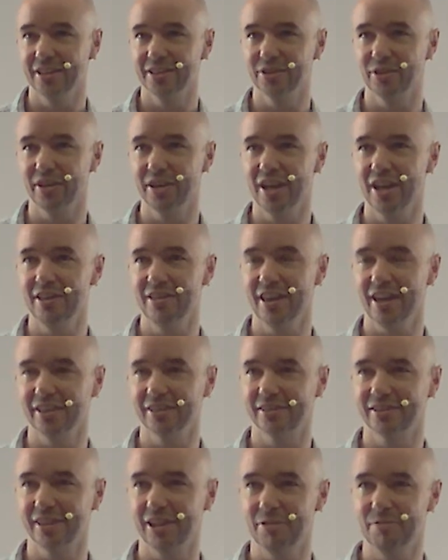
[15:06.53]
So I know
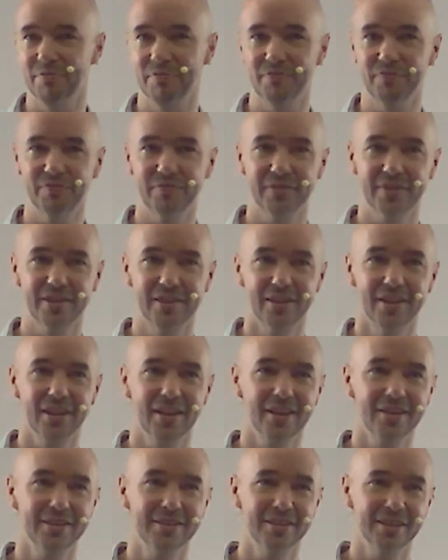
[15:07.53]
that's
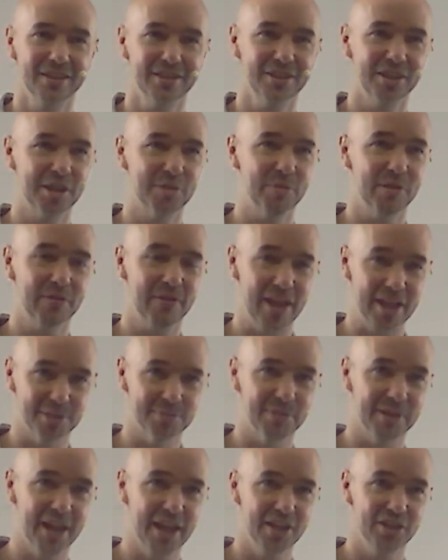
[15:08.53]
took a bit of
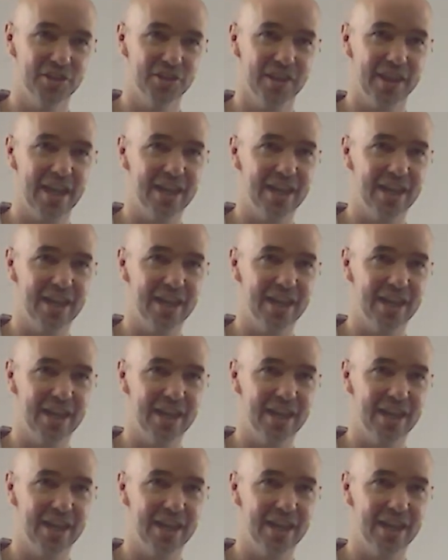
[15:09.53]
explanation.